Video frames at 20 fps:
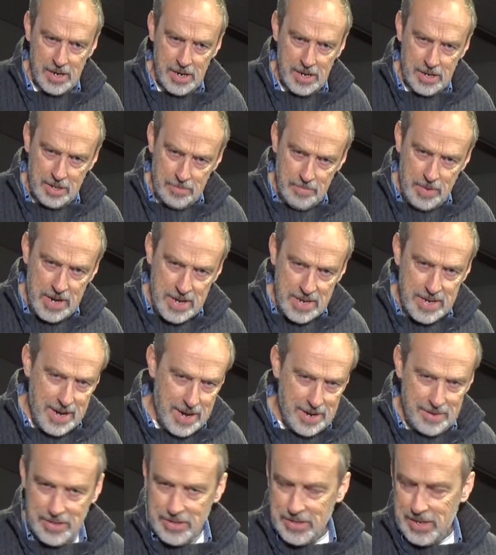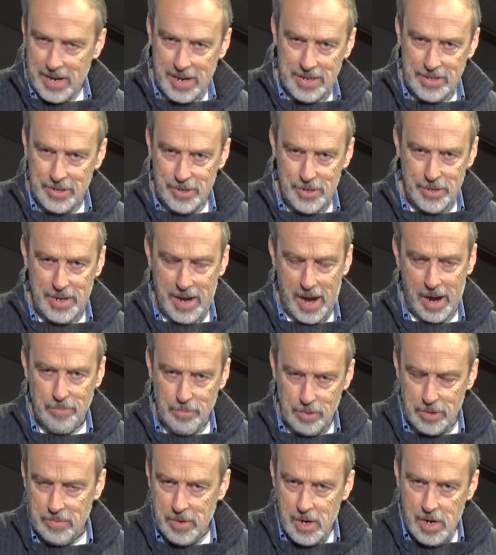And the main areas I had to look at,
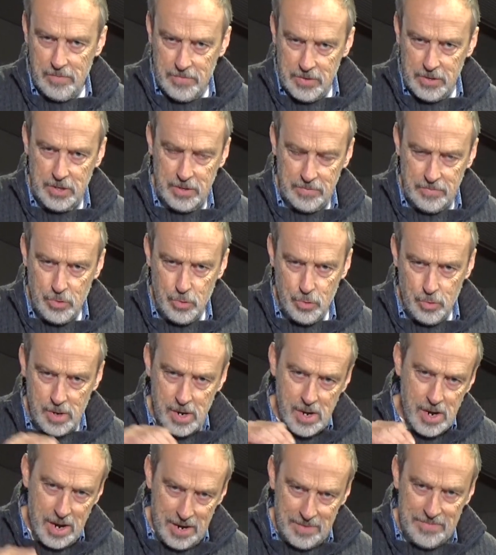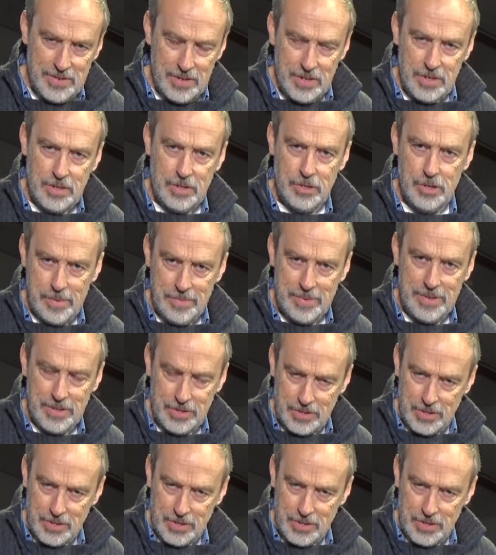well, first of all, after the trip to the